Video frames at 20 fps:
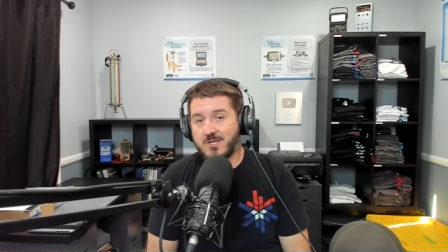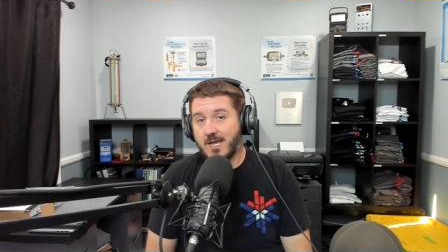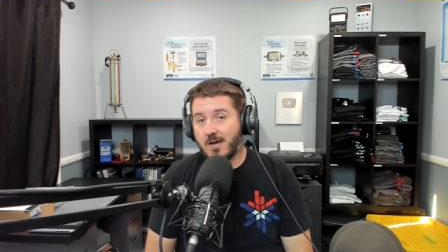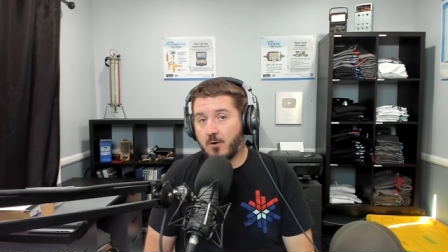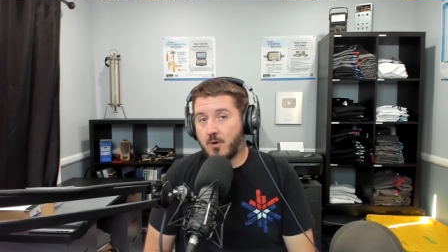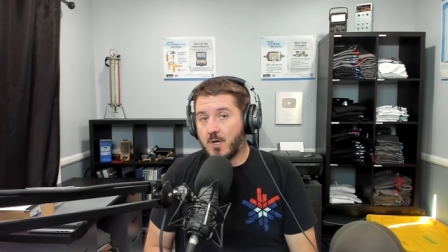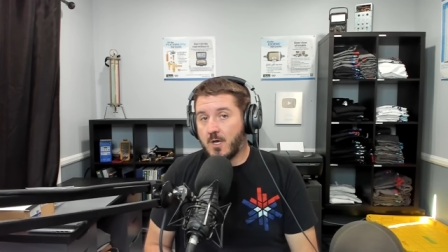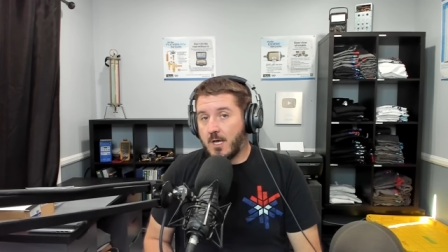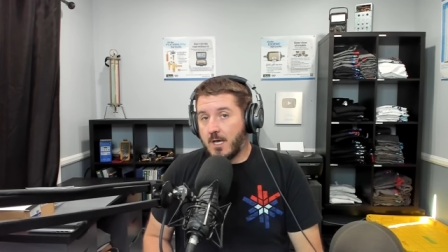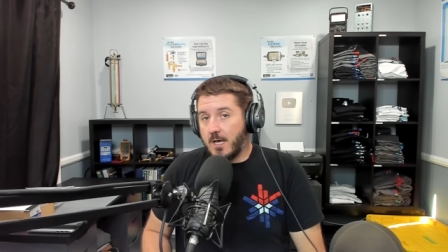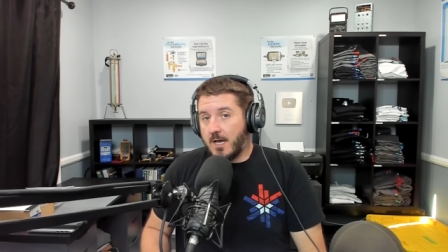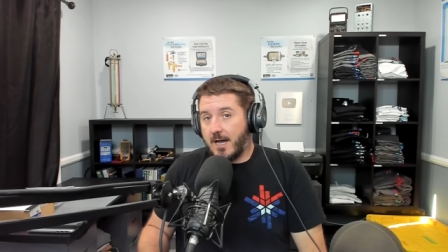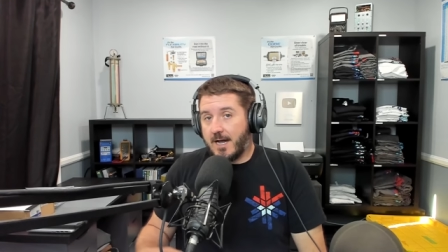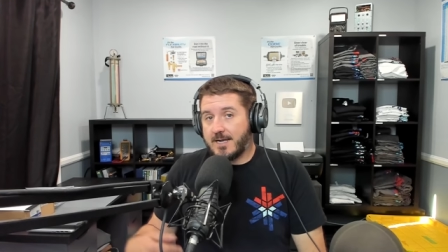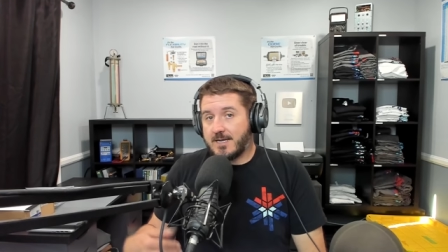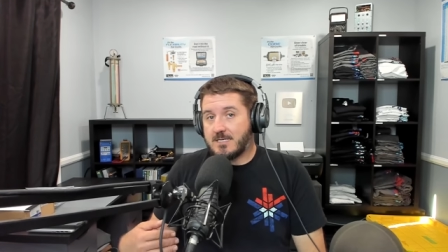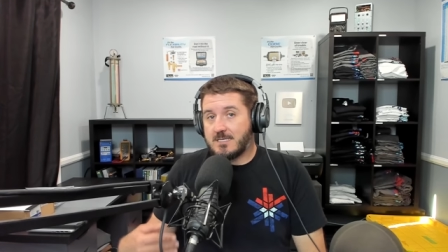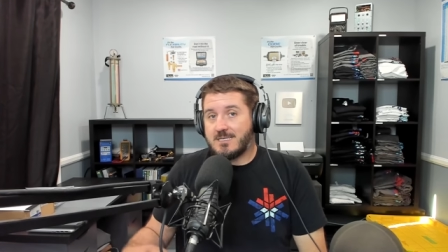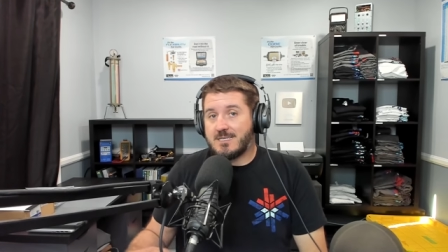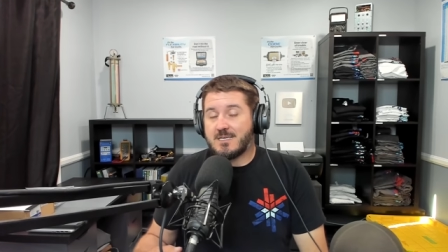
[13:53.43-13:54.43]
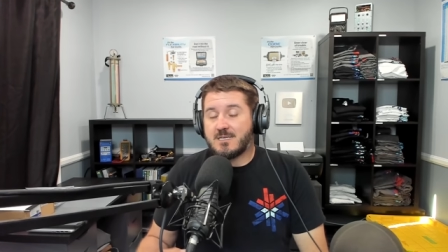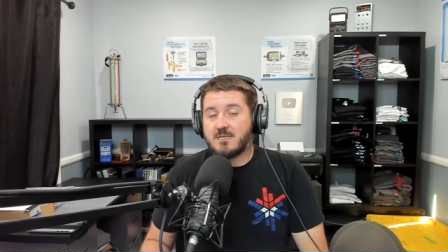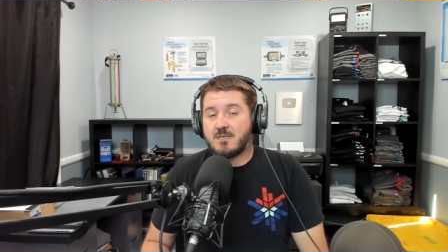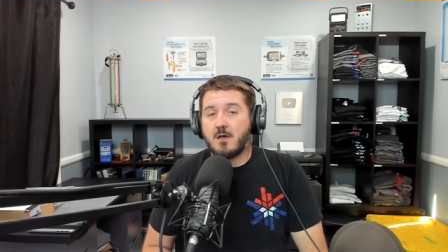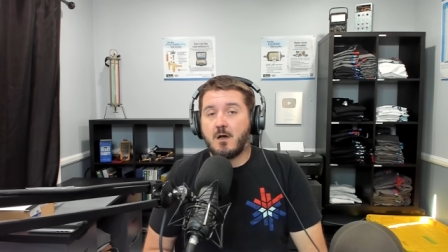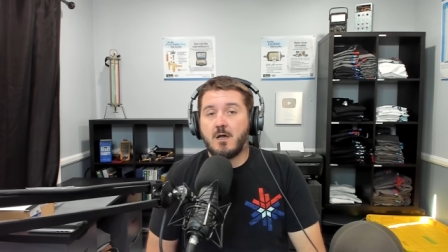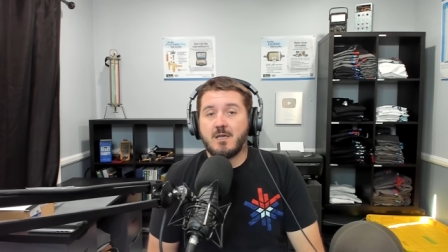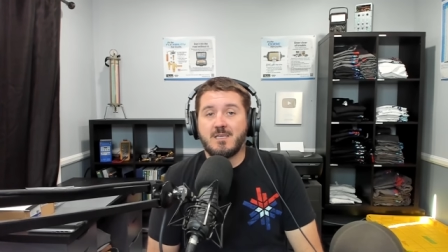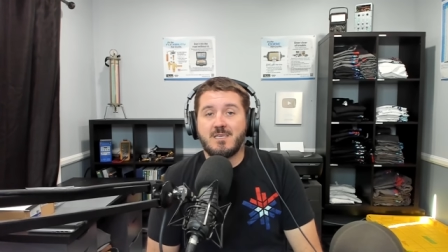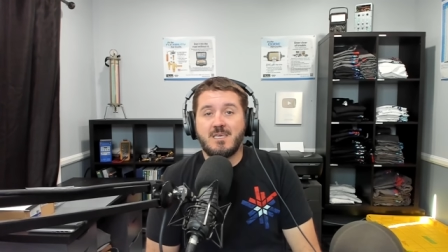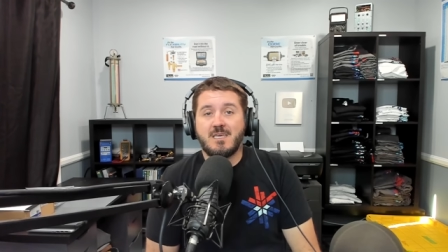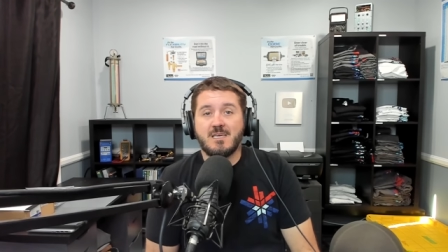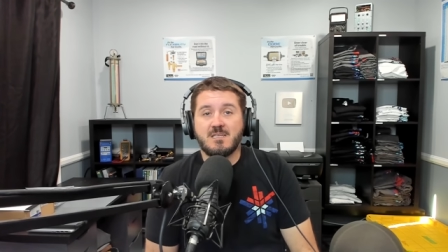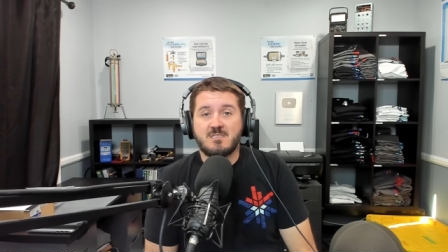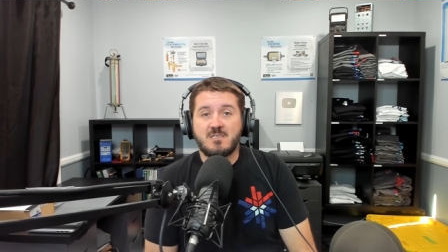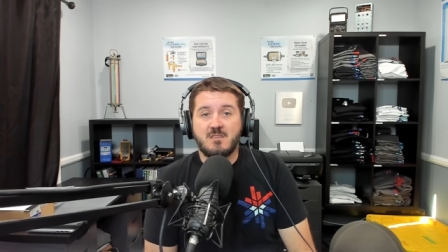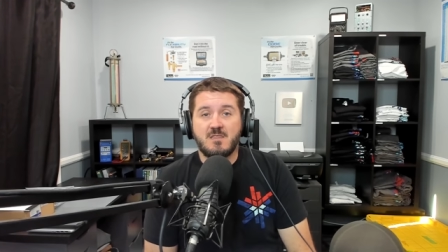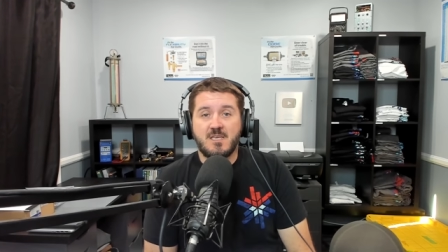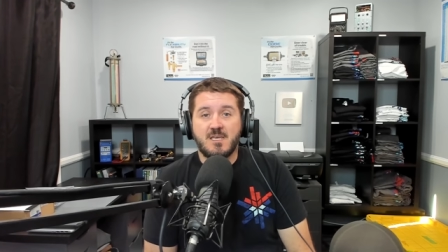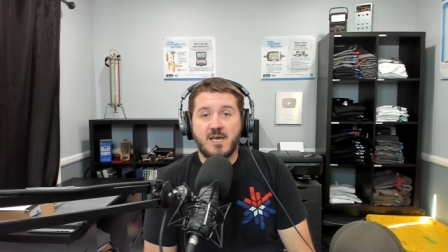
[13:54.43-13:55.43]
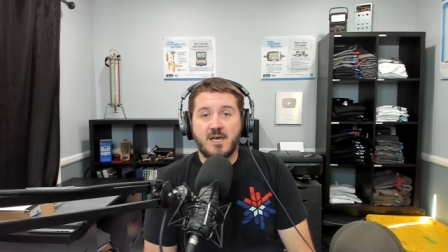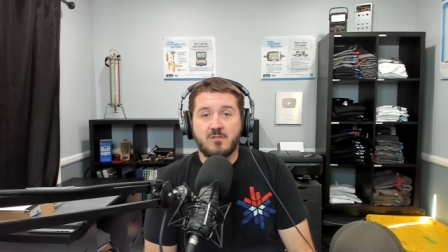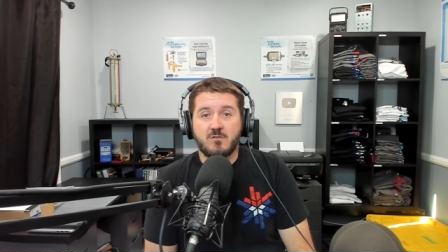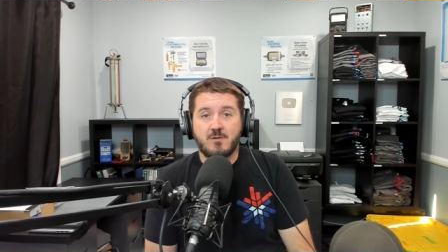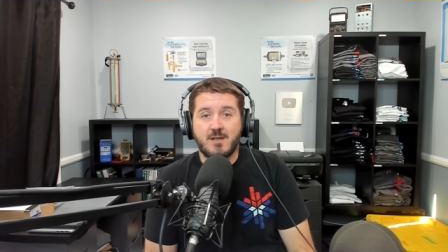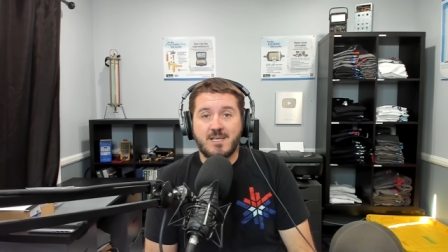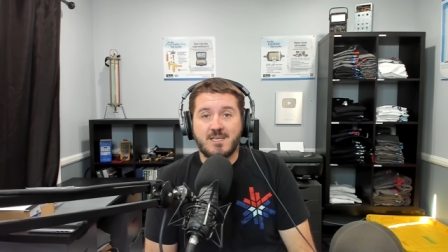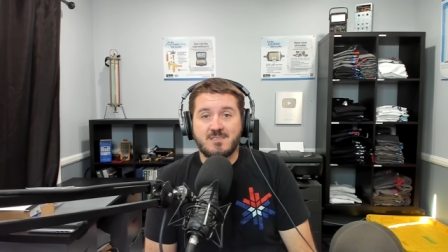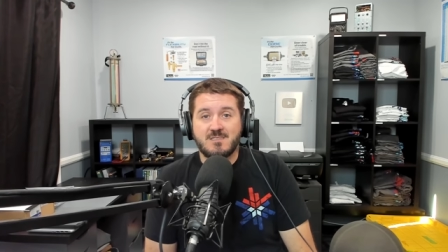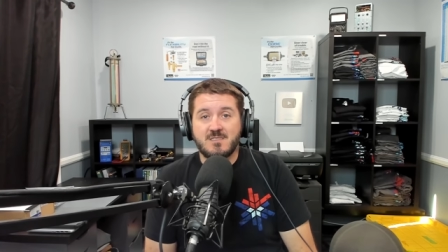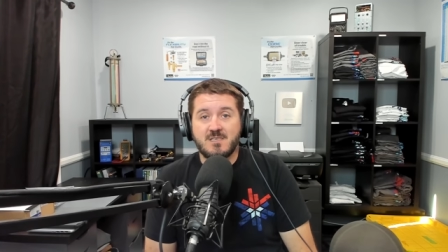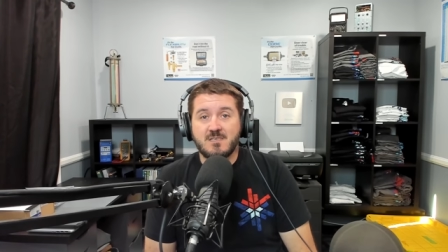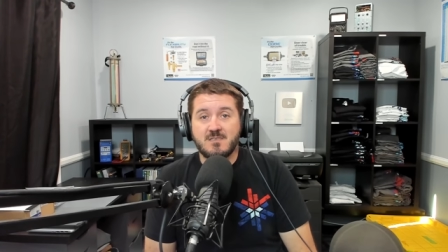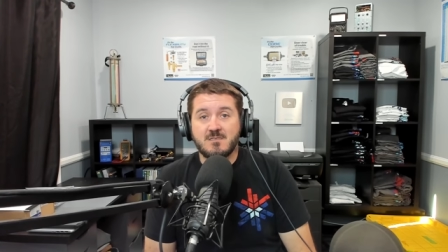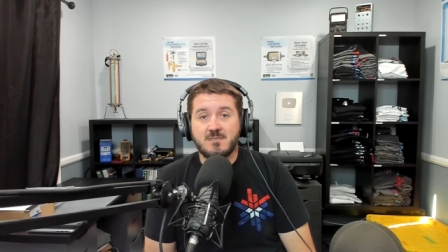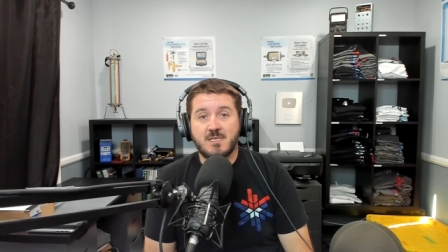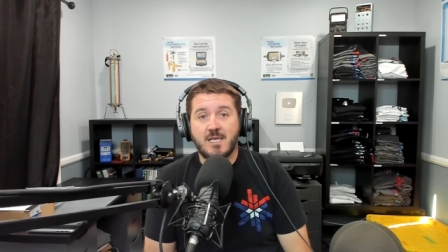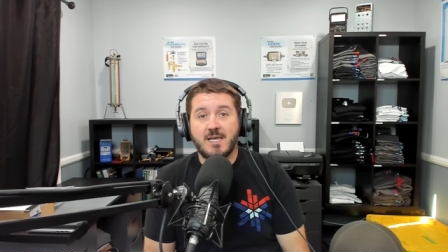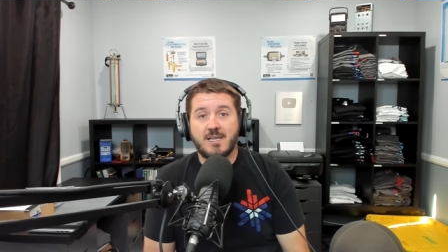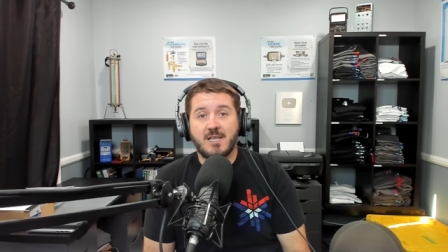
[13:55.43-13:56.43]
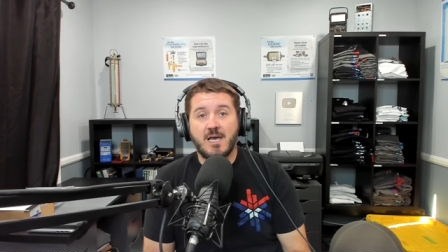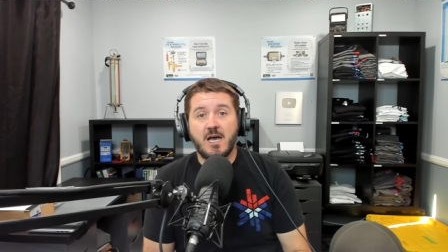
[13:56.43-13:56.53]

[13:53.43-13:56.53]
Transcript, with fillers: Now, I did not get to the other A Cs yet,